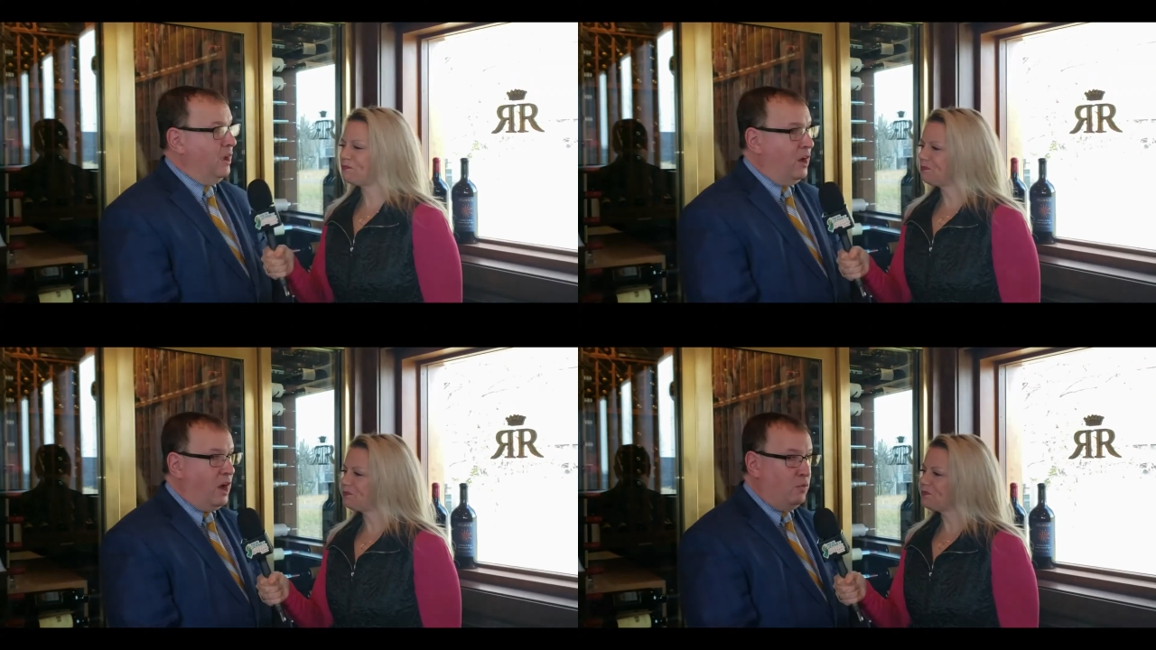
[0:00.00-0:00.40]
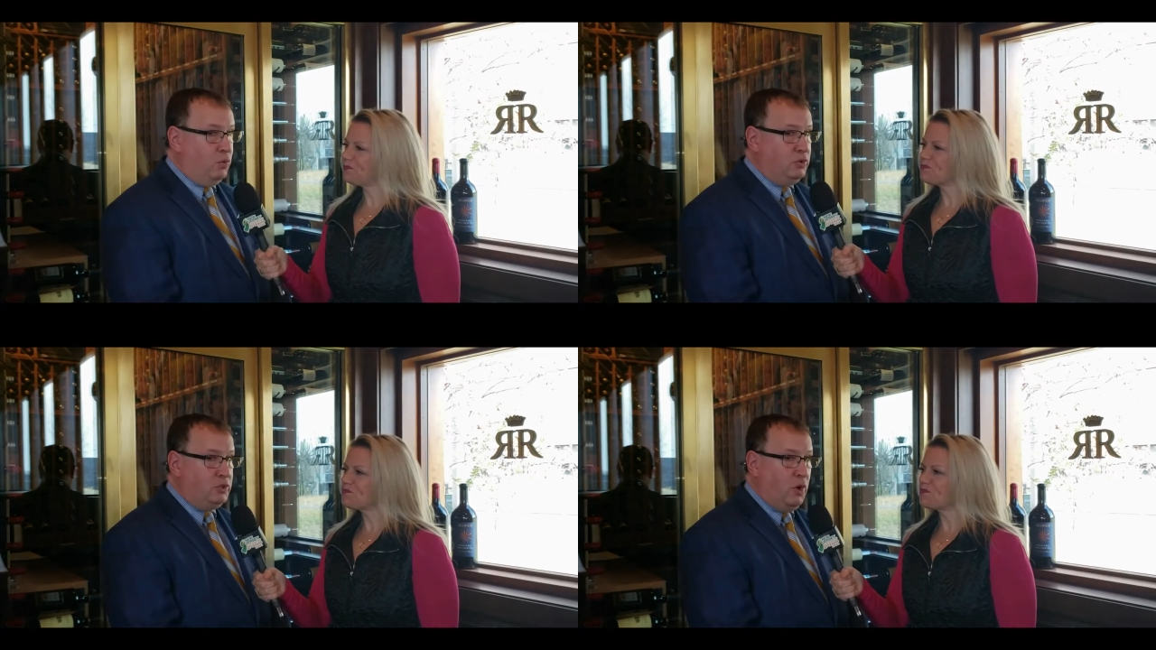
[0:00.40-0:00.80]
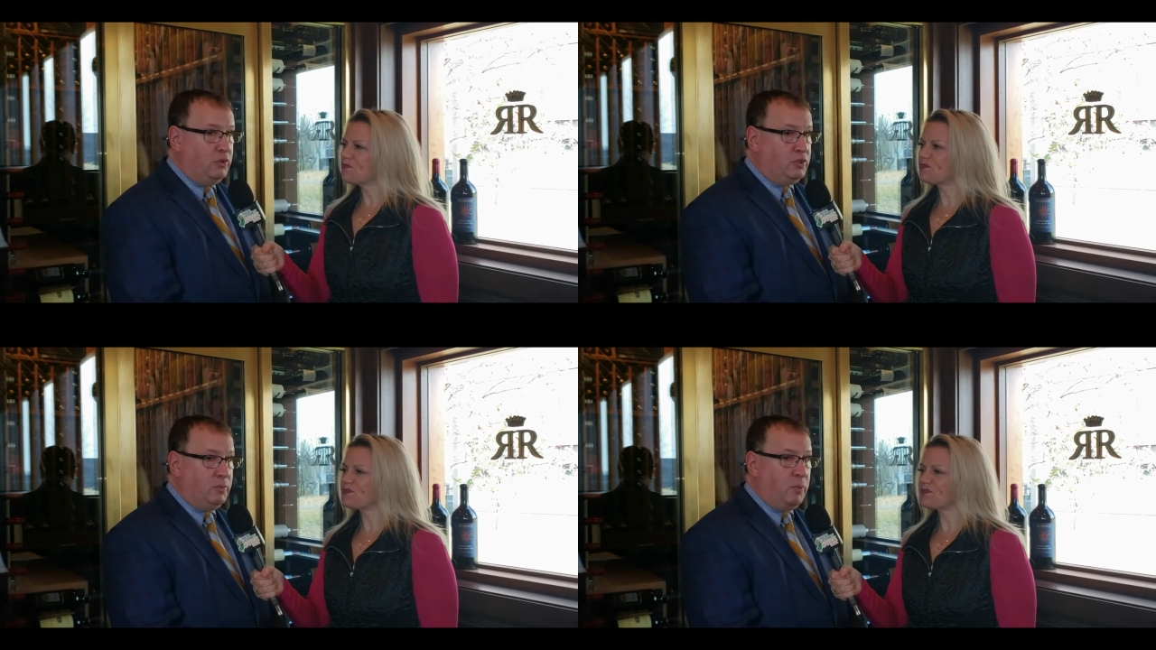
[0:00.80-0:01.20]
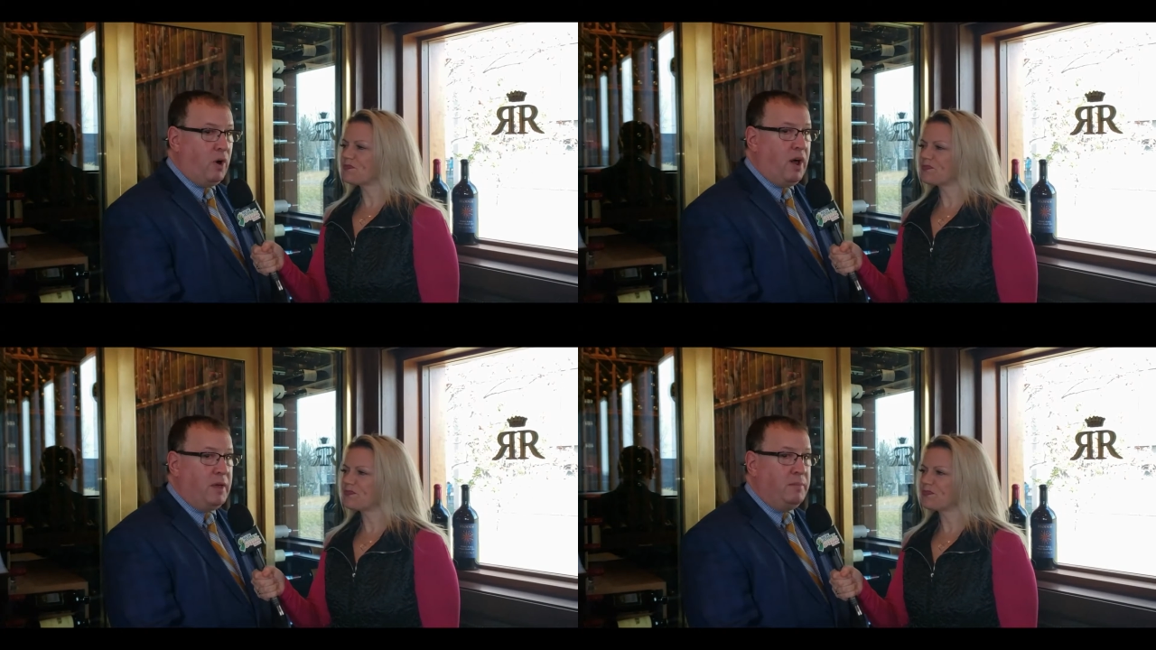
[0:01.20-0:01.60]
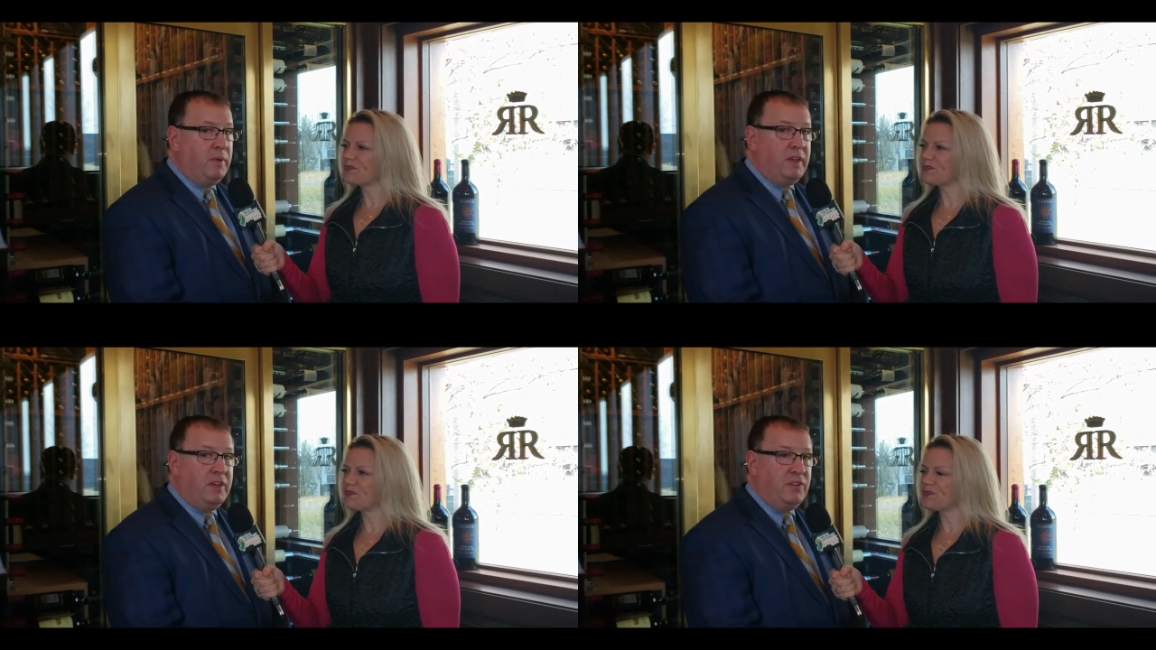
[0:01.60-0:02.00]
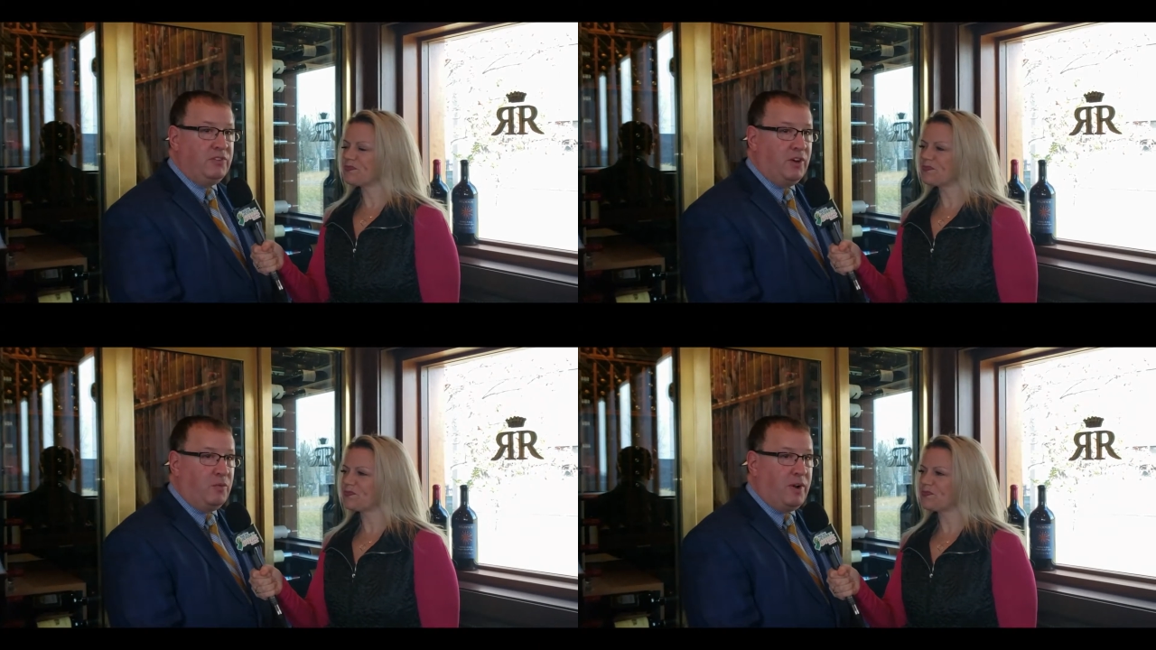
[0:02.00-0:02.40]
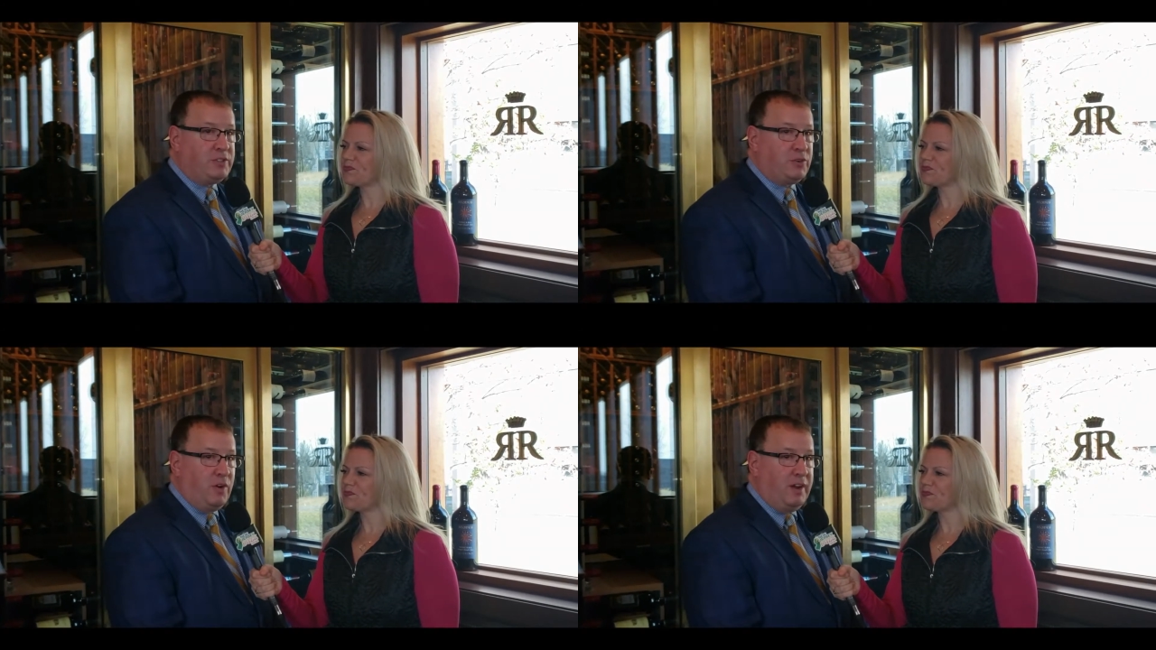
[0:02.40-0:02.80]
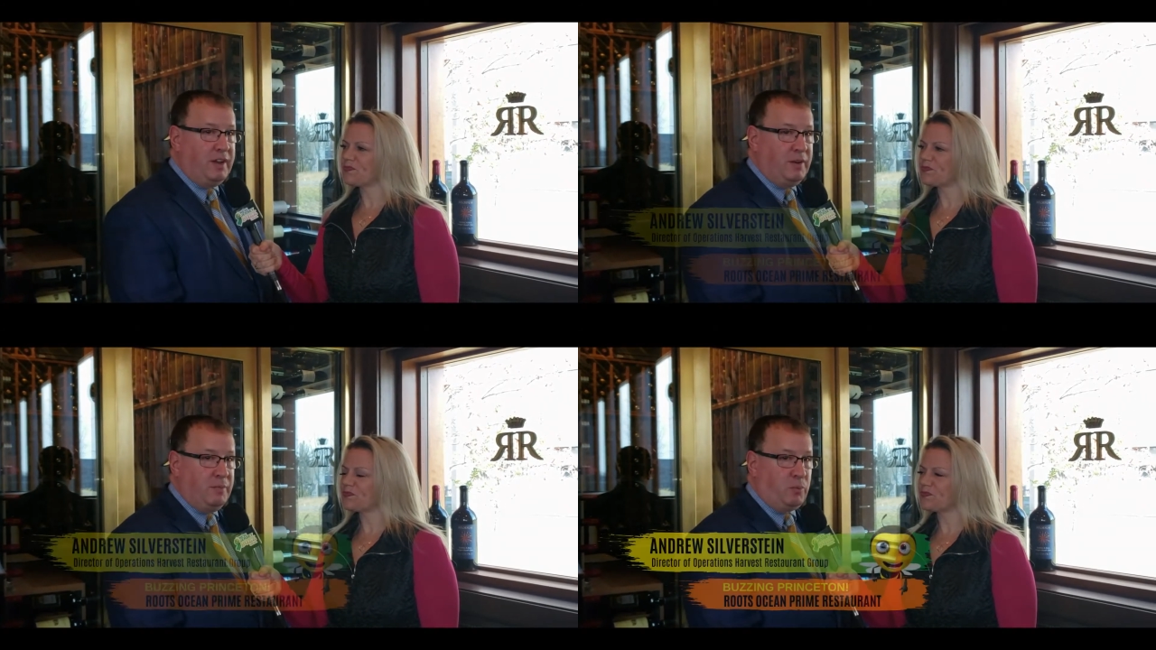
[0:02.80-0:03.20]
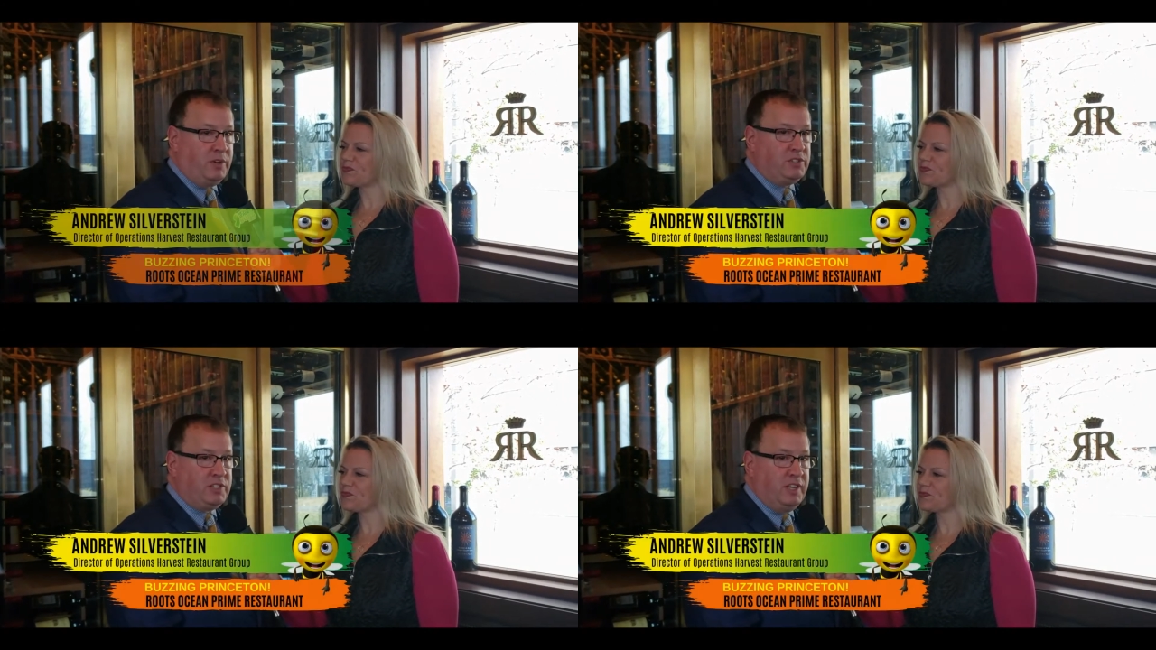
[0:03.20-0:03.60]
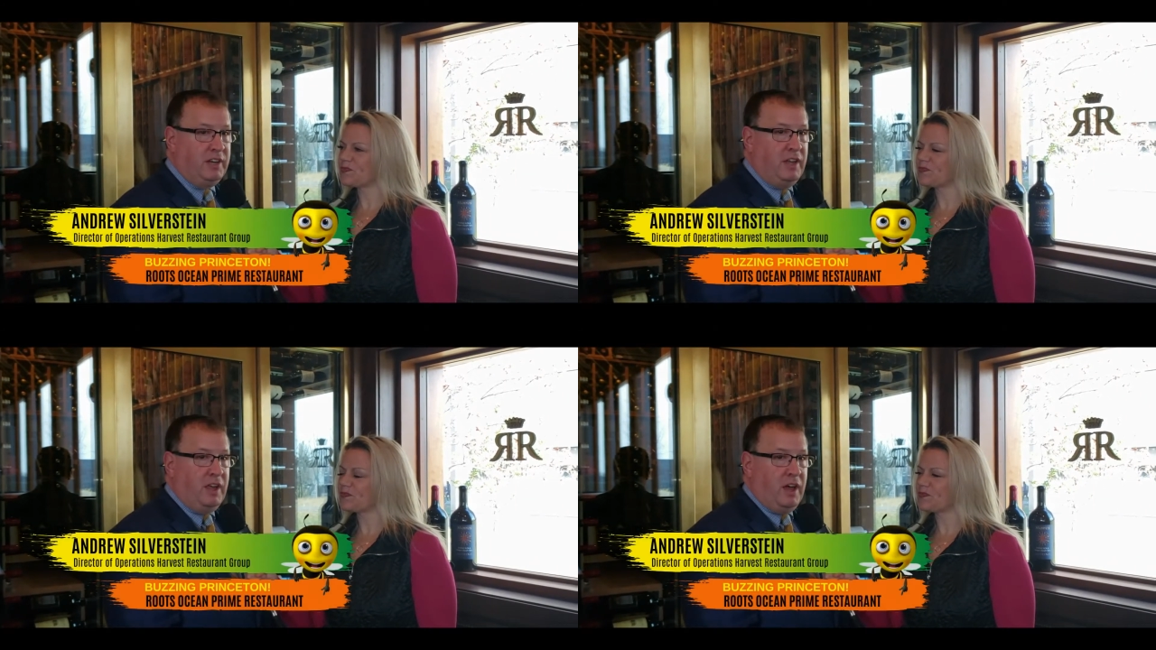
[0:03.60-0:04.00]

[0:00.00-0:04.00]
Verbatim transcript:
Speaker 1: Uh, Roots Ocean Prime is a restaurant in Princeton.